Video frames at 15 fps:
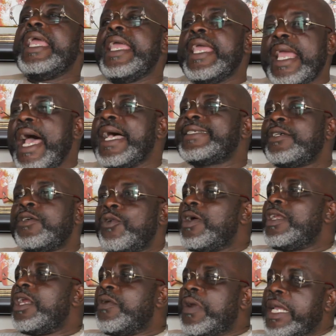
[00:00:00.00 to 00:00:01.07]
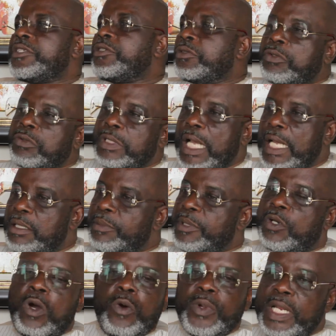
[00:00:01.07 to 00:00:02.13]
He hasn't got the right to do that
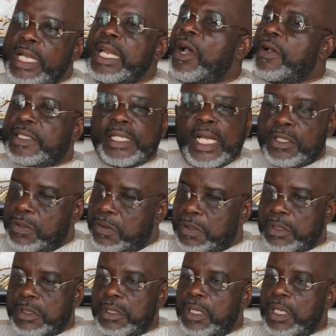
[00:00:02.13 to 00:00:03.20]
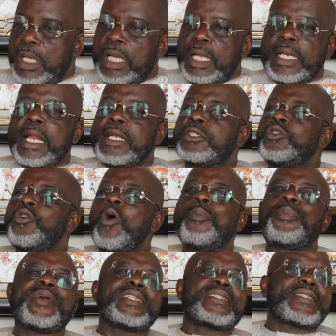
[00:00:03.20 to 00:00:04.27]
because within our statutes, there's no
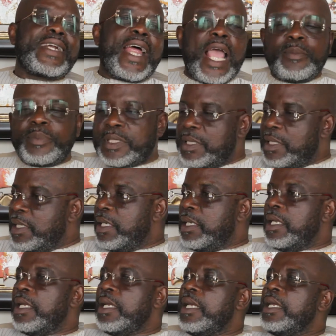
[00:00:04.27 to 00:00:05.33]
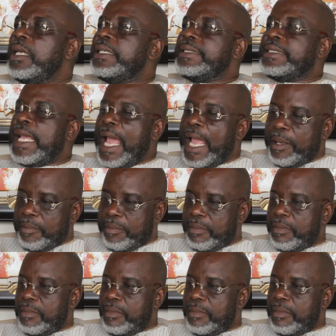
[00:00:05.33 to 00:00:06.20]
prescribed time